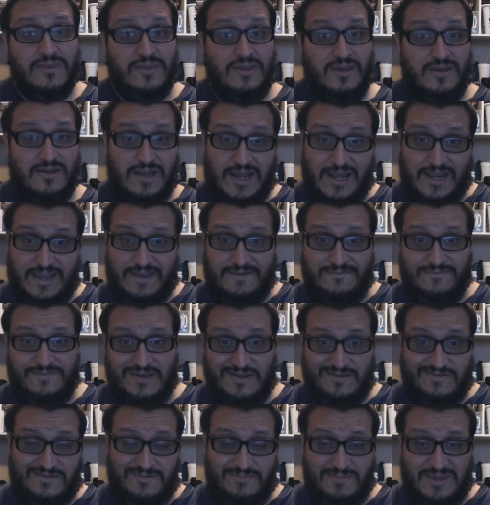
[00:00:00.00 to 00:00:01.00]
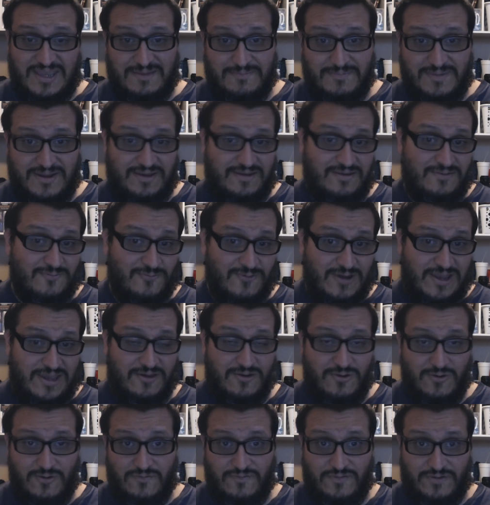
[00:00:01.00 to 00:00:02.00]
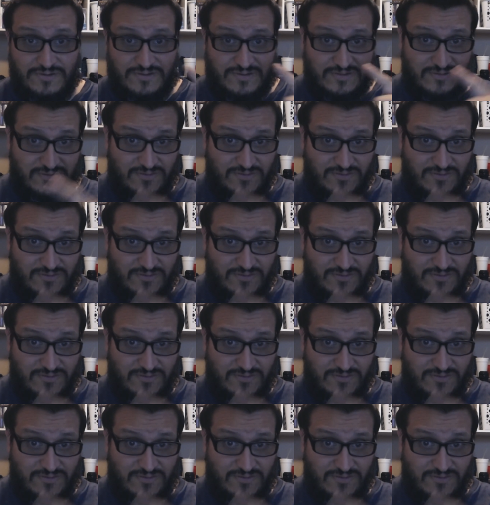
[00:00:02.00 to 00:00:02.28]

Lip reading: I have yet to make my way over to